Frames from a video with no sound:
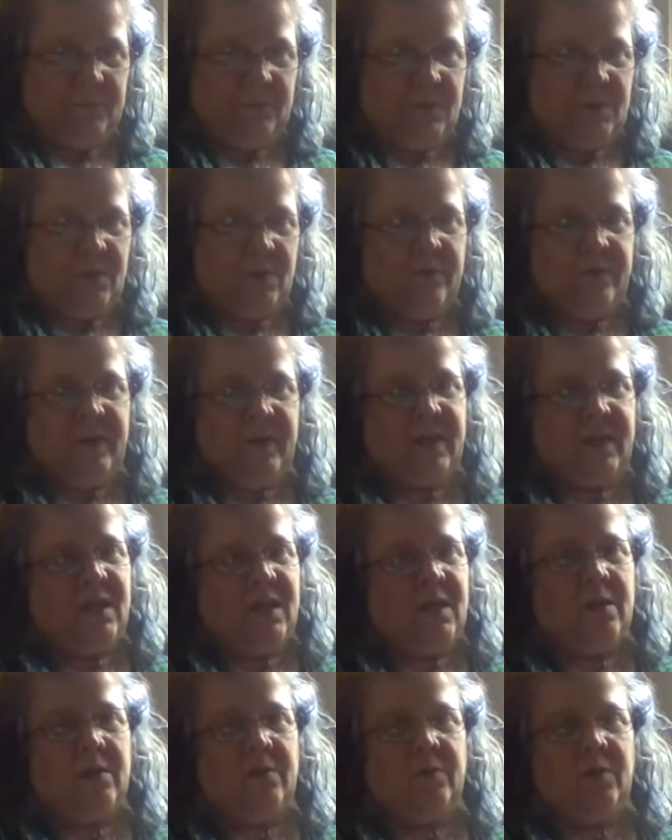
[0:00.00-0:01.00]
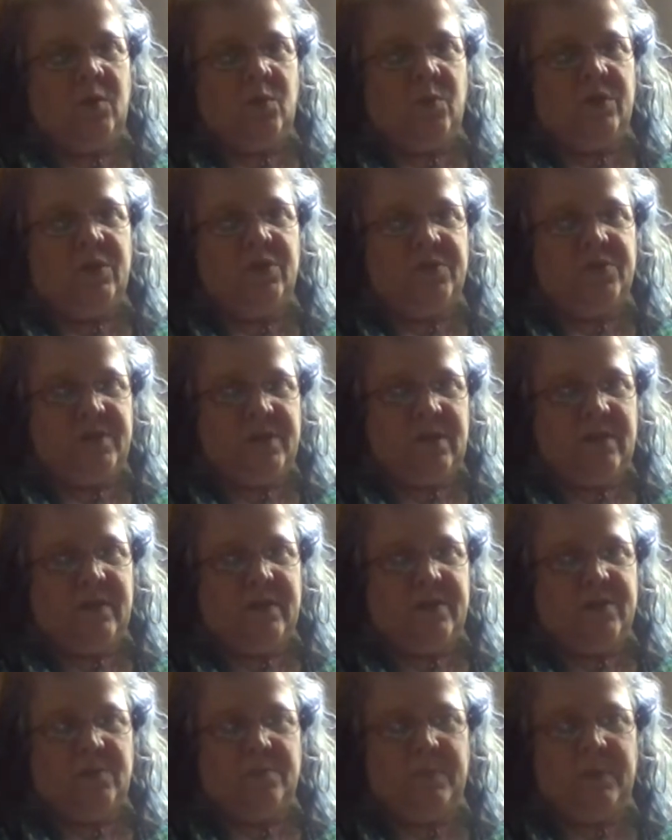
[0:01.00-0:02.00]
so, Vicki, I don't know when you'll see
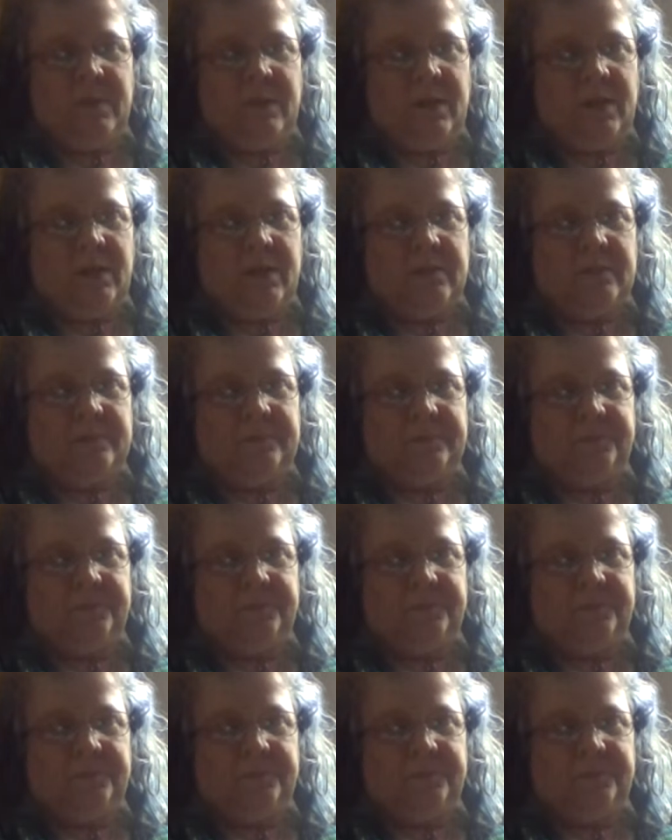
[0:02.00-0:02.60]
this, but uh,